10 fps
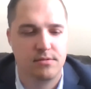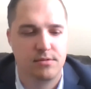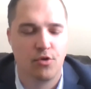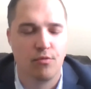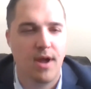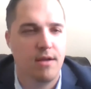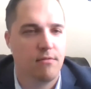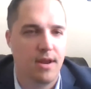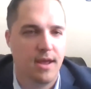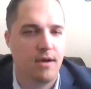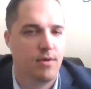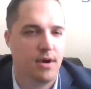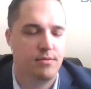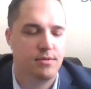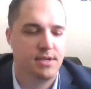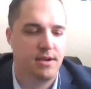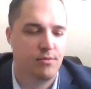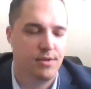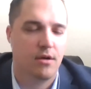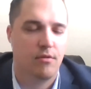gray right now, I would say. Well,
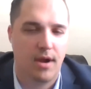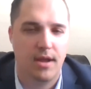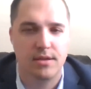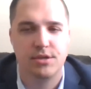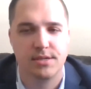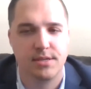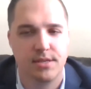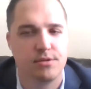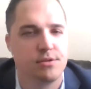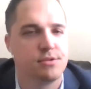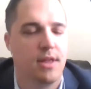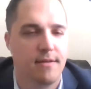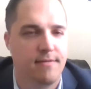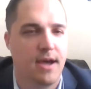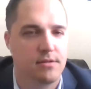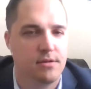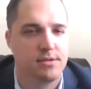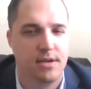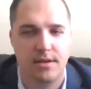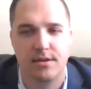not gray, it's just there's a lot of factors.
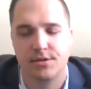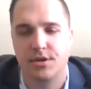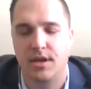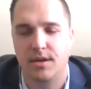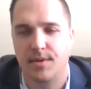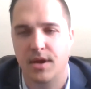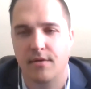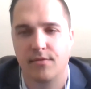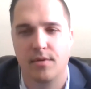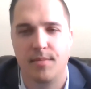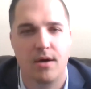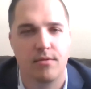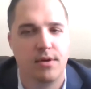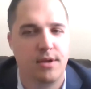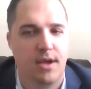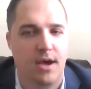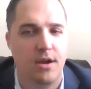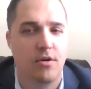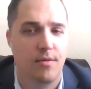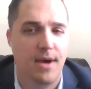And so you need to be careful about how you're
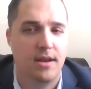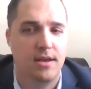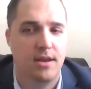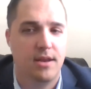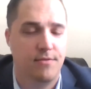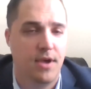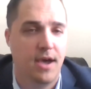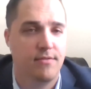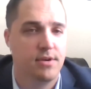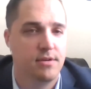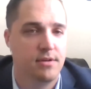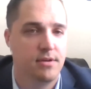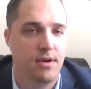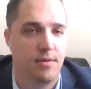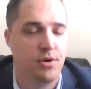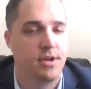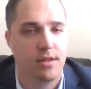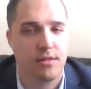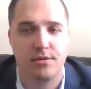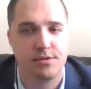going about it. And if you have a
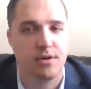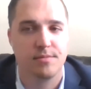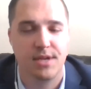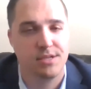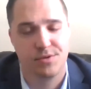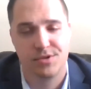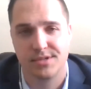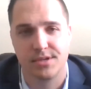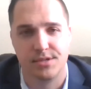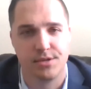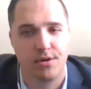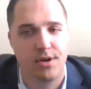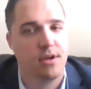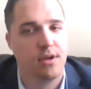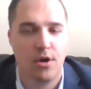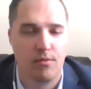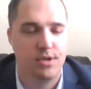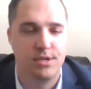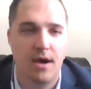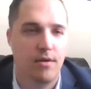particular circumstance which is concerning,
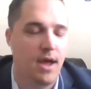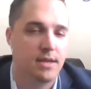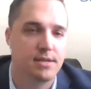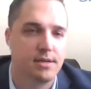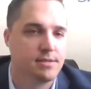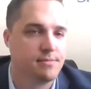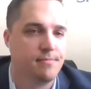reach out and ask us.